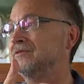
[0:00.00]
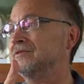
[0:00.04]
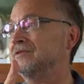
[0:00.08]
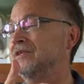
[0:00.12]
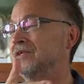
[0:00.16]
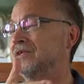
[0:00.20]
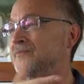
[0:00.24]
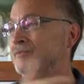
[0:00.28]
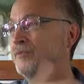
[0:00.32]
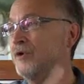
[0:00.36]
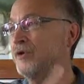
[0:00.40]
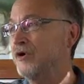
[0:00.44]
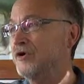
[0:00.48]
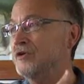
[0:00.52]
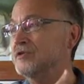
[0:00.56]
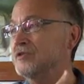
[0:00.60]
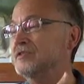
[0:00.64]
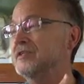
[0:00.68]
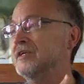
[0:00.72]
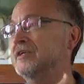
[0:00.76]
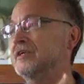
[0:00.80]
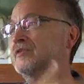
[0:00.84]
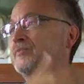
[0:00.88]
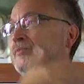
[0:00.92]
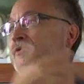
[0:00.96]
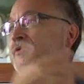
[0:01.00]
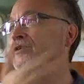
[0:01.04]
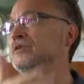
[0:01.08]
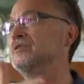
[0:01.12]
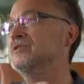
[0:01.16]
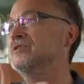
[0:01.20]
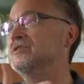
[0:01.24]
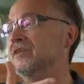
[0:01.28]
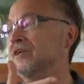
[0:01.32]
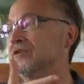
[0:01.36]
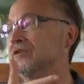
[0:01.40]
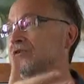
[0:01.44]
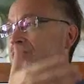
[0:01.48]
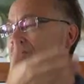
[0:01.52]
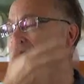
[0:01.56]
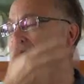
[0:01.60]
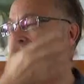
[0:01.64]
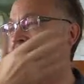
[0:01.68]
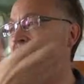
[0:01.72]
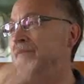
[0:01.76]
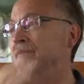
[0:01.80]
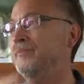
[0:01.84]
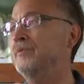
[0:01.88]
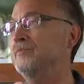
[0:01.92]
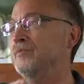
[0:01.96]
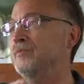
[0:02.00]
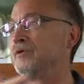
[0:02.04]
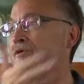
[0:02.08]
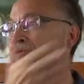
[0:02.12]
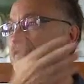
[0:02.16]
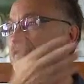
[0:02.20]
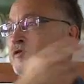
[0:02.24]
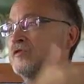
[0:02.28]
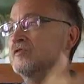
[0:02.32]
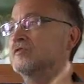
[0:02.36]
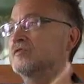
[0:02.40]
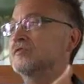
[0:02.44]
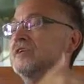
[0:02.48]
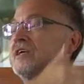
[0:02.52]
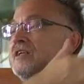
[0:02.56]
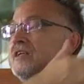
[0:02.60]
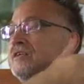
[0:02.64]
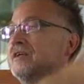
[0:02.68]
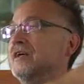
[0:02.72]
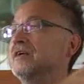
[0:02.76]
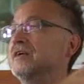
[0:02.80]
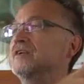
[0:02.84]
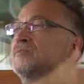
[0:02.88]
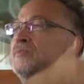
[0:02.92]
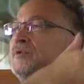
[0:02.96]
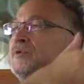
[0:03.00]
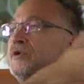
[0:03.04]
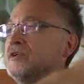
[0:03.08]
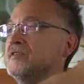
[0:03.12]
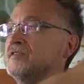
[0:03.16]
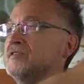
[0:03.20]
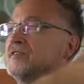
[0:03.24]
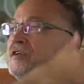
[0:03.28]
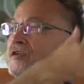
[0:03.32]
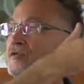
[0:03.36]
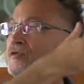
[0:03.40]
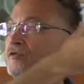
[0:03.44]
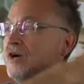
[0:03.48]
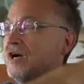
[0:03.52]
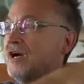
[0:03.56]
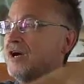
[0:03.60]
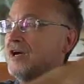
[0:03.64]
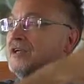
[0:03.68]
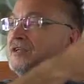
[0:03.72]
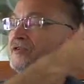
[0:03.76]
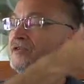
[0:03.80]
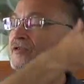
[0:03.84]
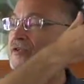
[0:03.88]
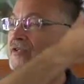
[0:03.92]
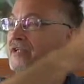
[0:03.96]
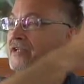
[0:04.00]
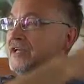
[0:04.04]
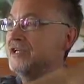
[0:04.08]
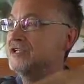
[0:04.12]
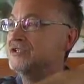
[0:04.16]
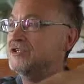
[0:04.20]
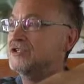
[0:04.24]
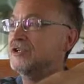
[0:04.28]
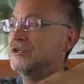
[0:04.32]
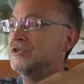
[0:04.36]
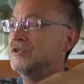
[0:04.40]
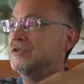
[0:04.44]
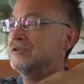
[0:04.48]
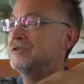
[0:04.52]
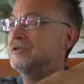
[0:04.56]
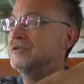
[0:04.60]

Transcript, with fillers: That birth experience can only happen because that experience that you are in your nature